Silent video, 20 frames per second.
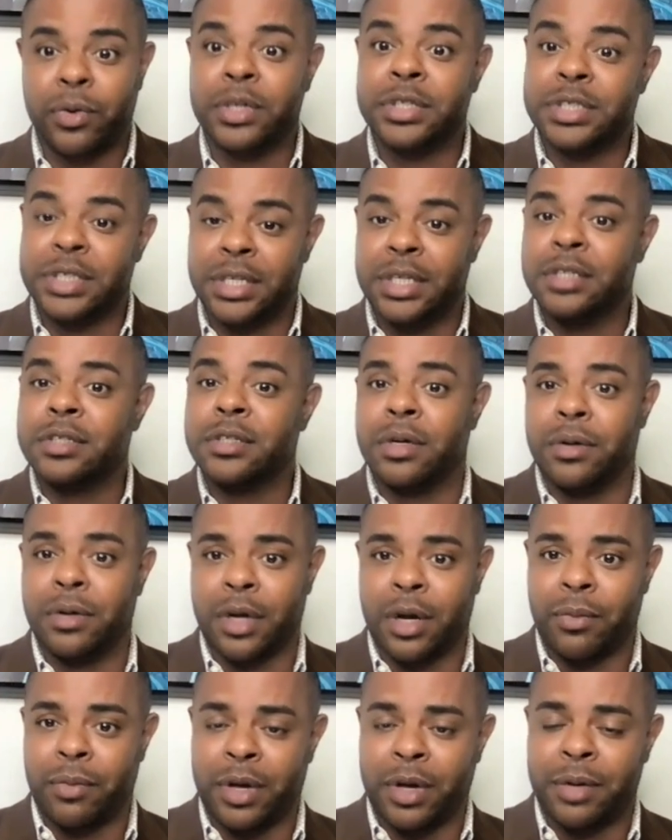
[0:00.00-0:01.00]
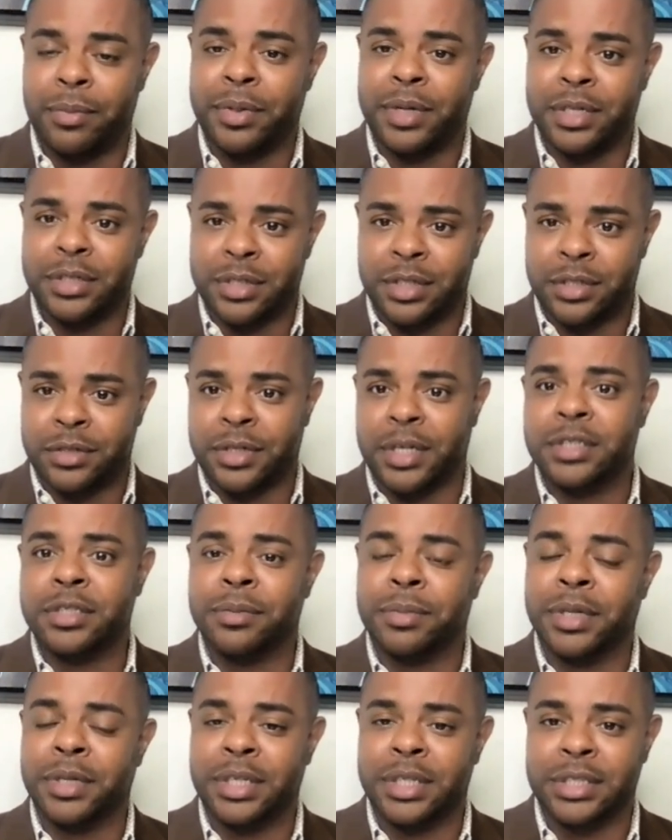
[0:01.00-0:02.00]
course it is going away because the
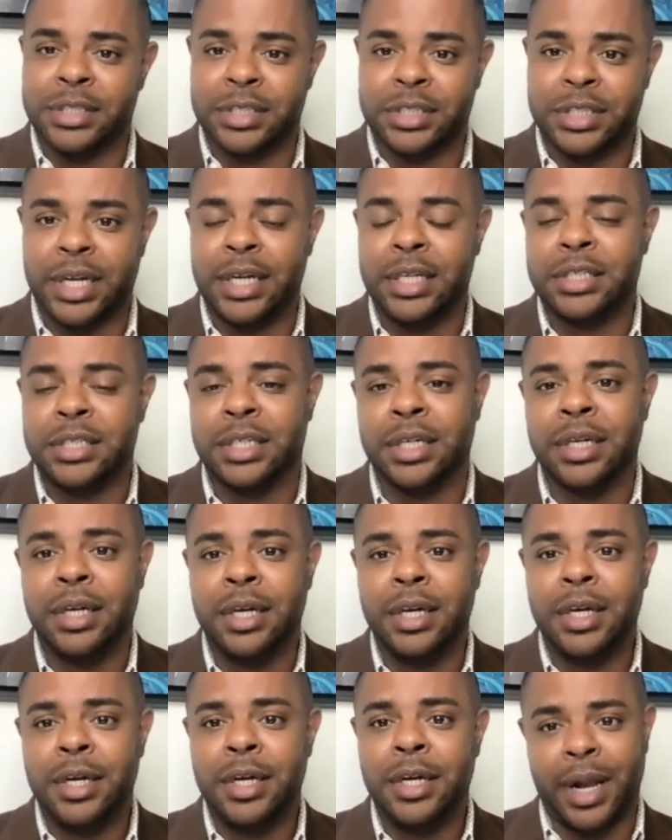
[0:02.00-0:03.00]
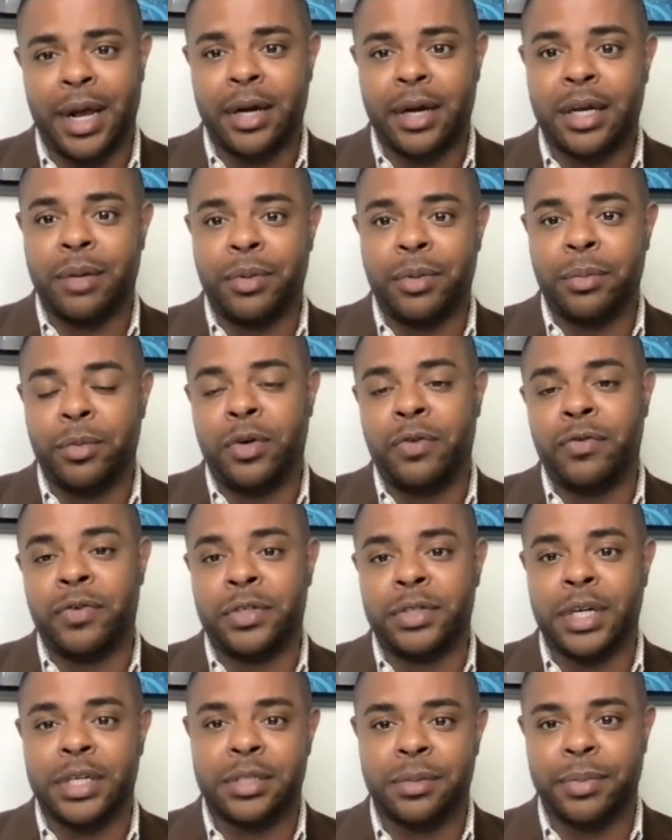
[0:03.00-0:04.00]
addressability is changing. But how can we move
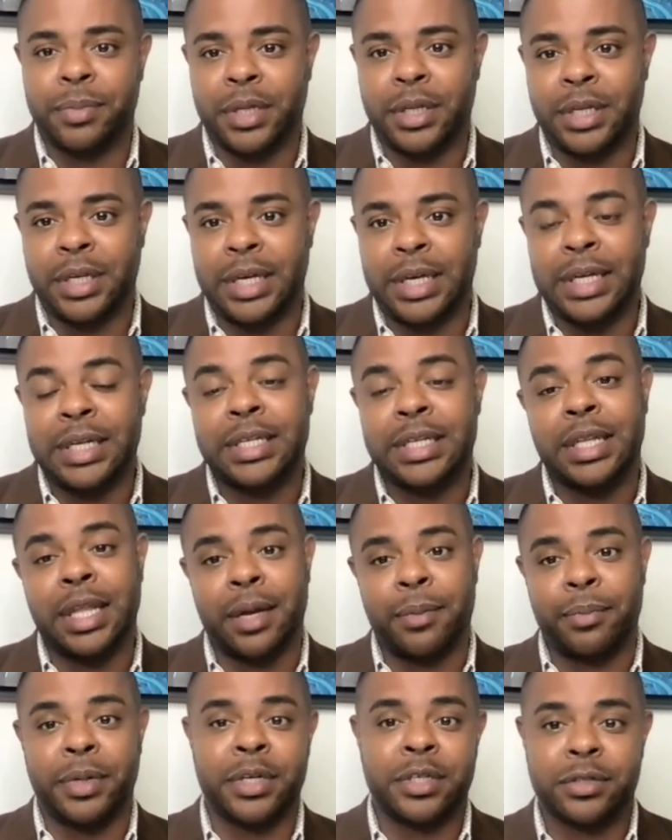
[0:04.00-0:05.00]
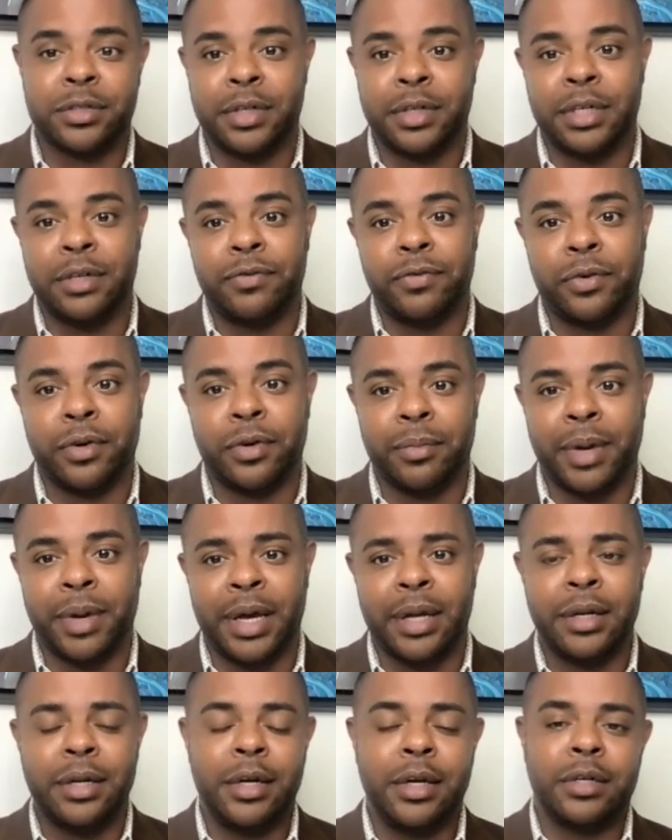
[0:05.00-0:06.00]
addressability into that big screen
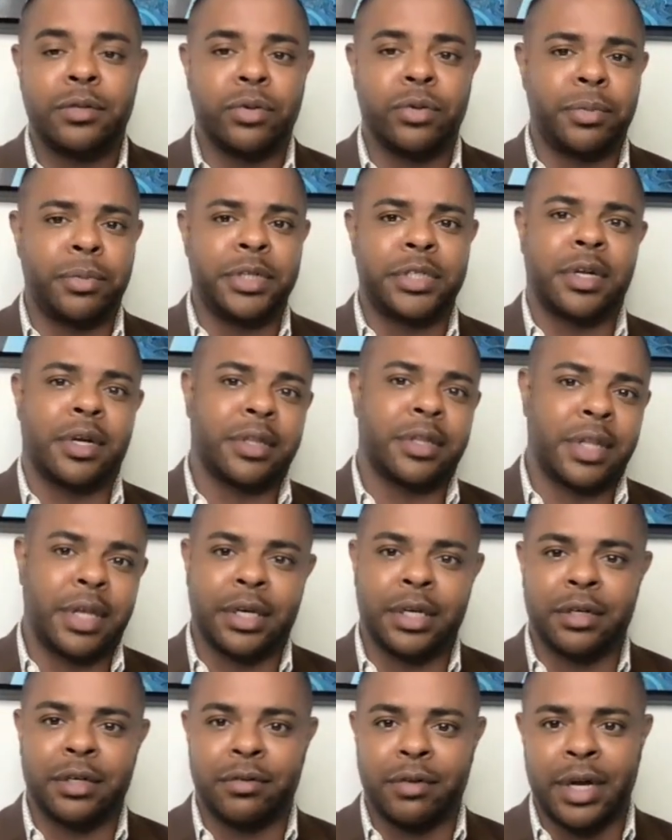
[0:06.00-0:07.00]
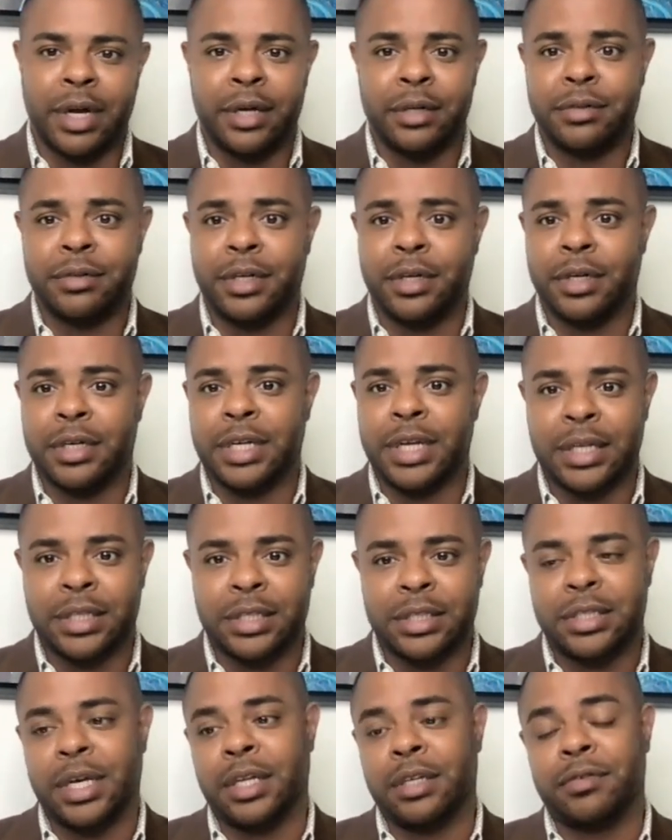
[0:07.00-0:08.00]
format to where we start thinking around,
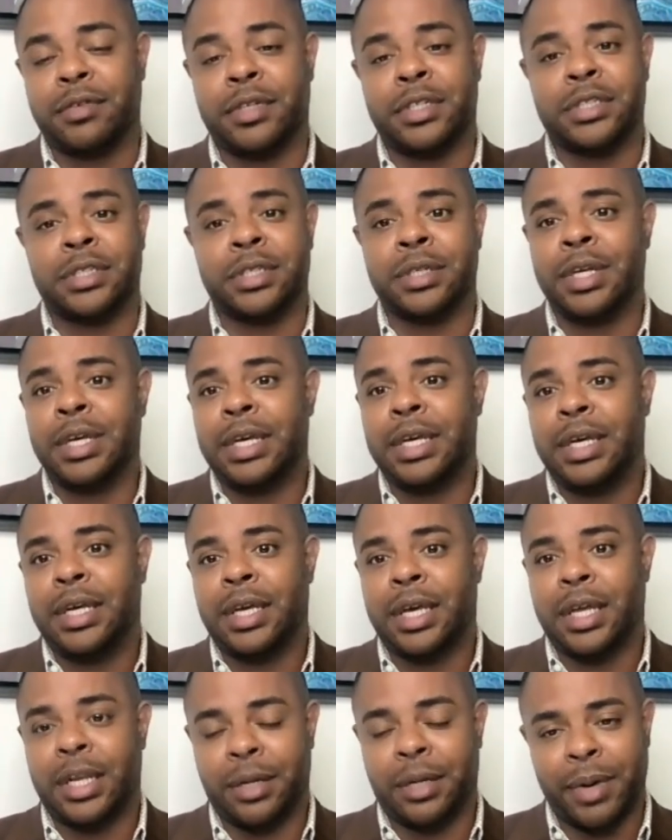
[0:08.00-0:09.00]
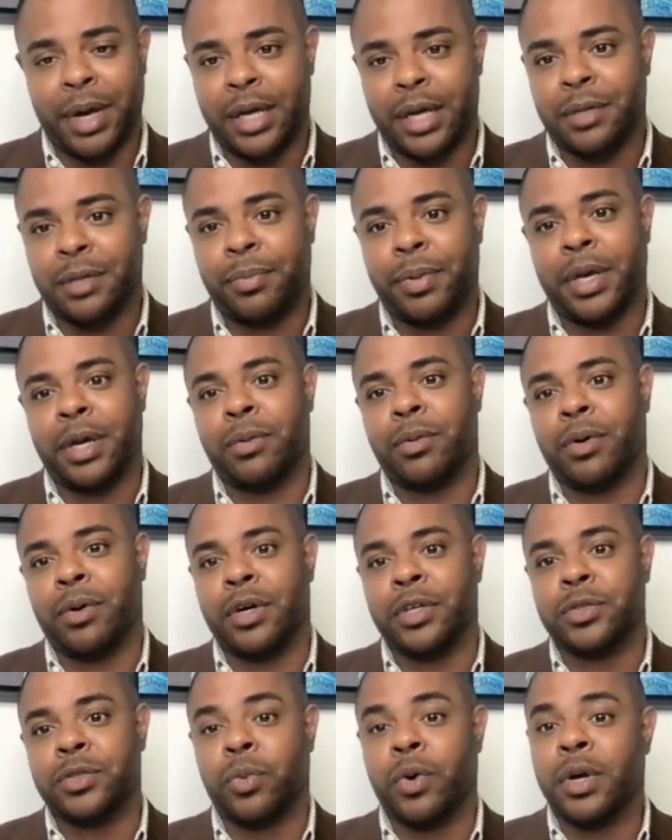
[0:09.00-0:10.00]
connected television, getting behind the
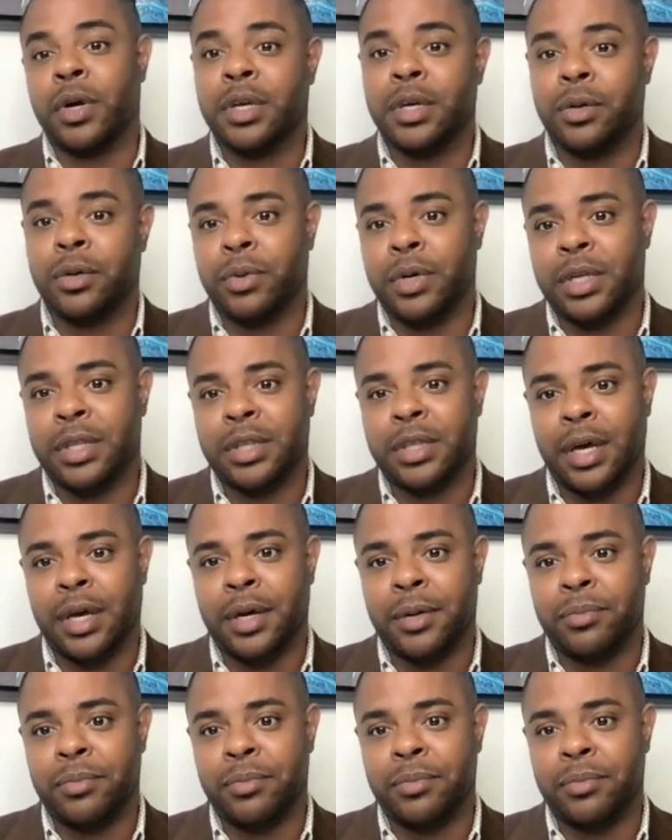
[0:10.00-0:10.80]
paywalls, working with,